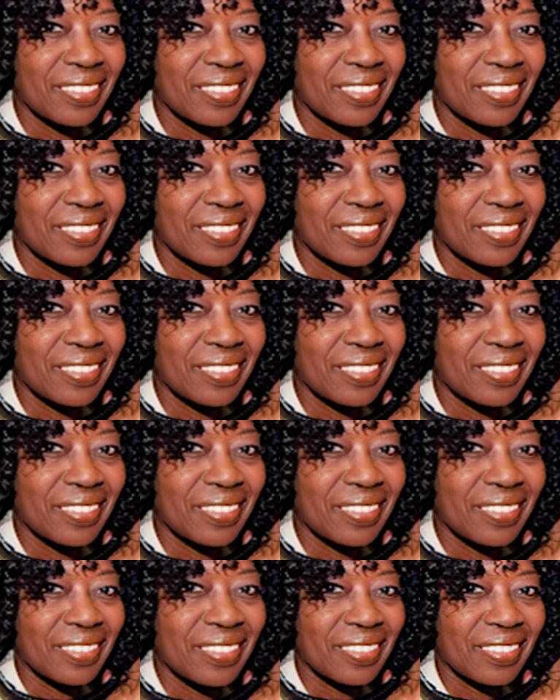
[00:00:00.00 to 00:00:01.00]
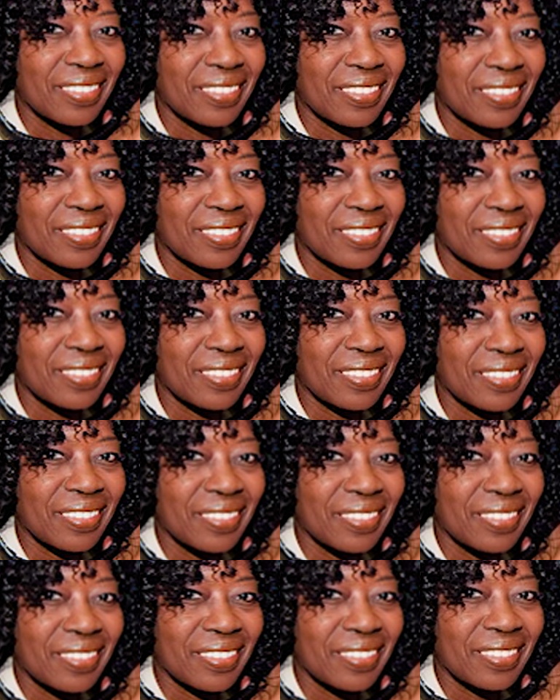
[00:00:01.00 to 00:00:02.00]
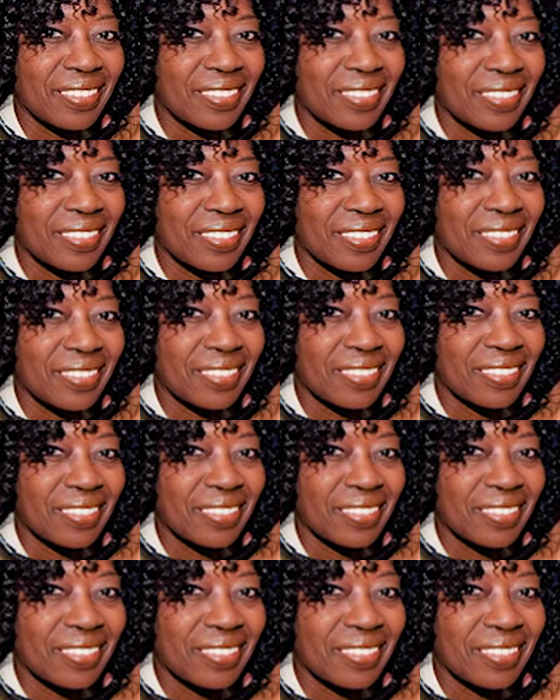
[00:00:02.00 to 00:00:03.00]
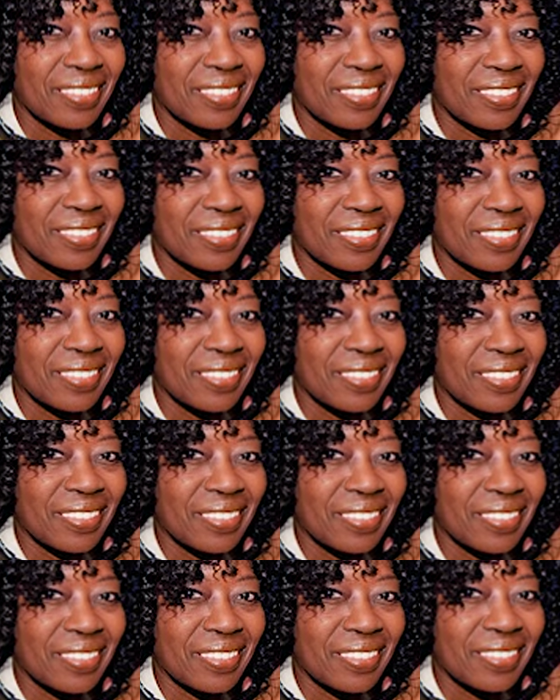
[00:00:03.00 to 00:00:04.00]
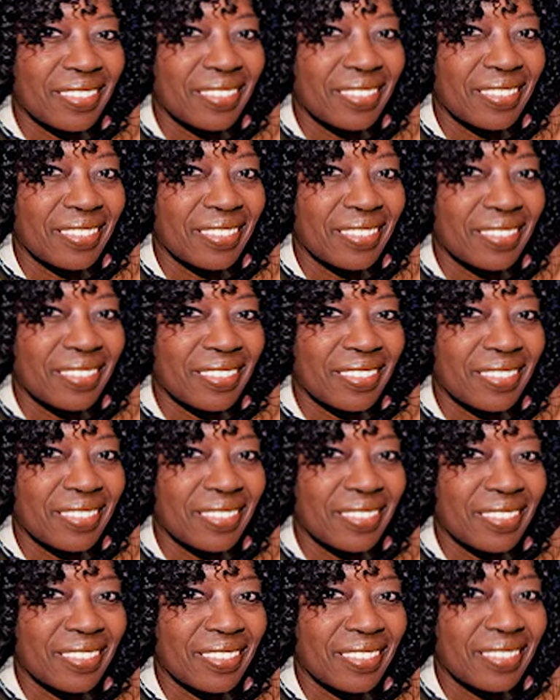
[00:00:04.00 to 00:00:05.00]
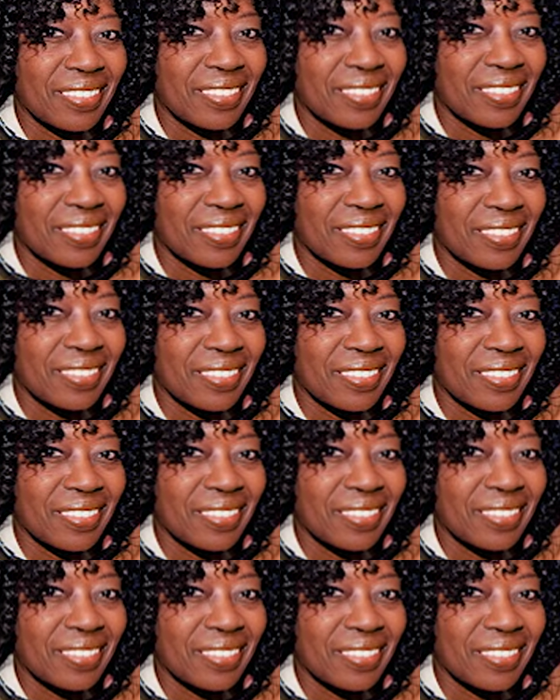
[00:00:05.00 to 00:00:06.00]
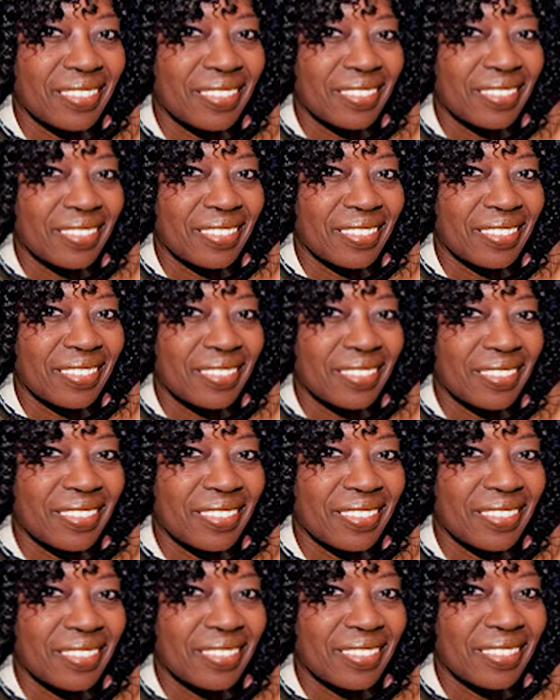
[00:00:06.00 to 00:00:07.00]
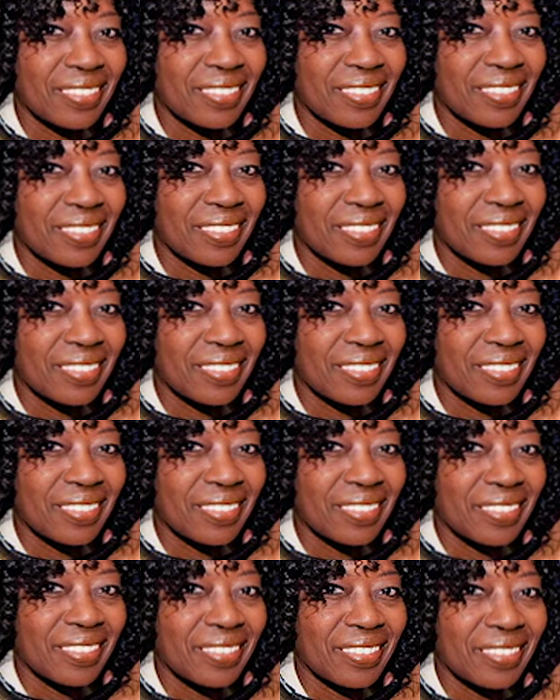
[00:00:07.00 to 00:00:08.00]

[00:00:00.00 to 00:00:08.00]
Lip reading: No words are spoken by the person on screen.